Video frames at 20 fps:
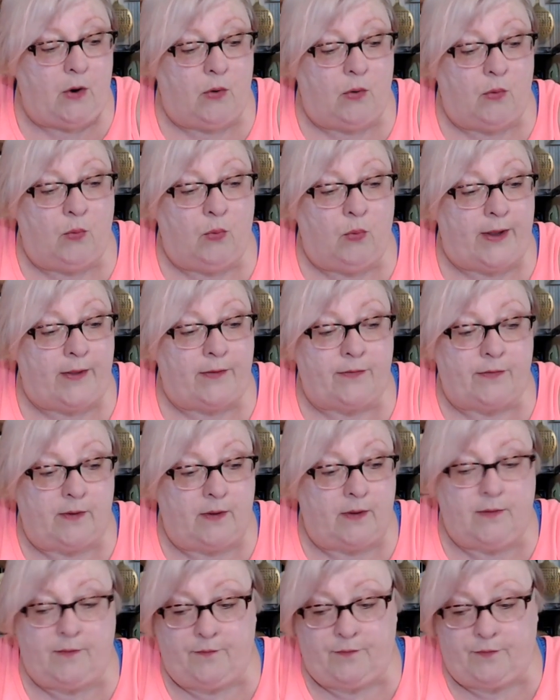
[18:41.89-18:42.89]
with
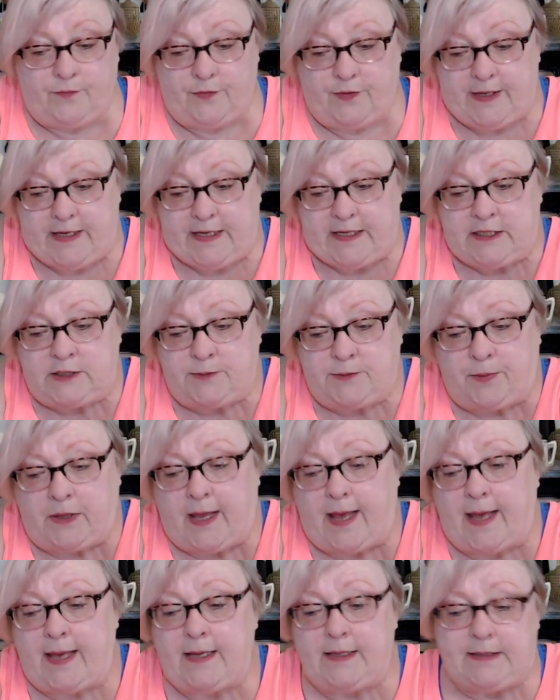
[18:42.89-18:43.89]
these
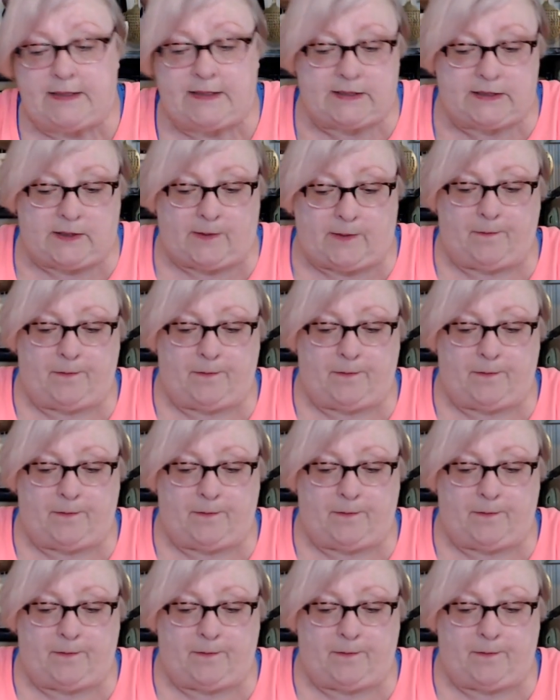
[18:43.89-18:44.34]
plates.